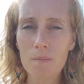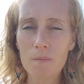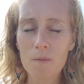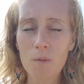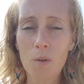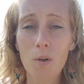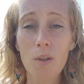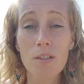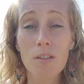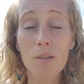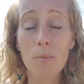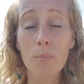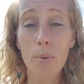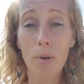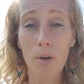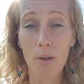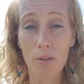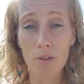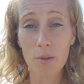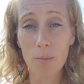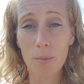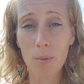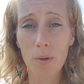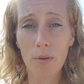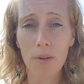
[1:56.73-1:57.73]
Or is it
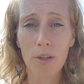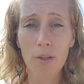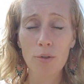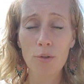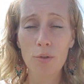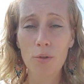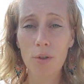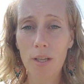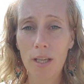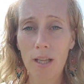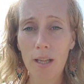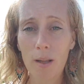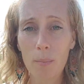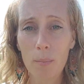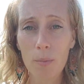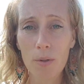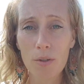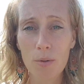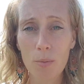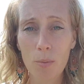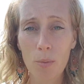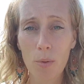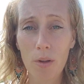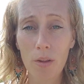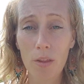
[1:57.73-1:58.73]
possible that you can help me
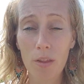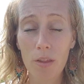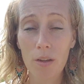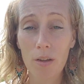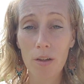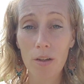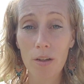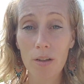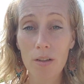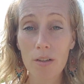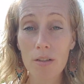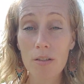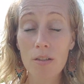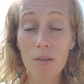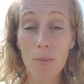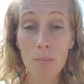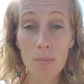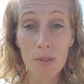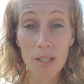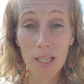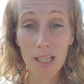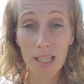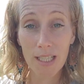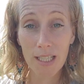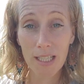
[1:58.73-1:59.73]
with some
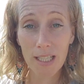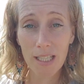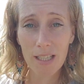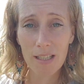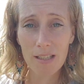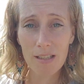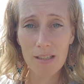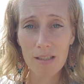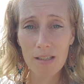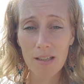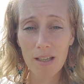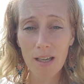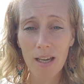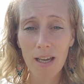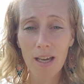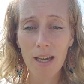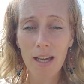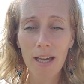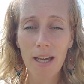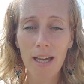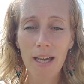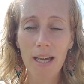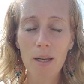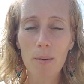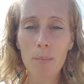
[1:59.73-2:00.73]
techniques
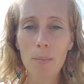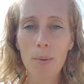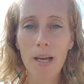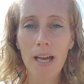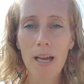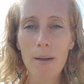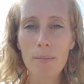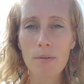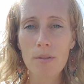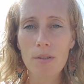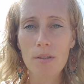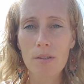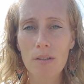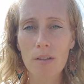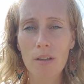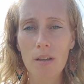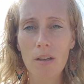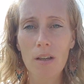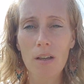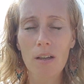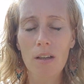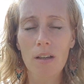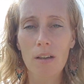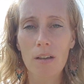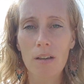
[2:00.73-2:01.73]
and perhaps
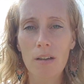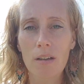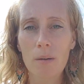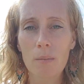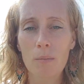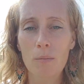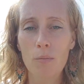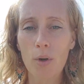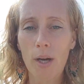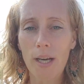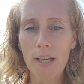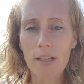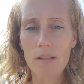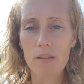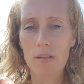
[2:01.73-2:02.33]
write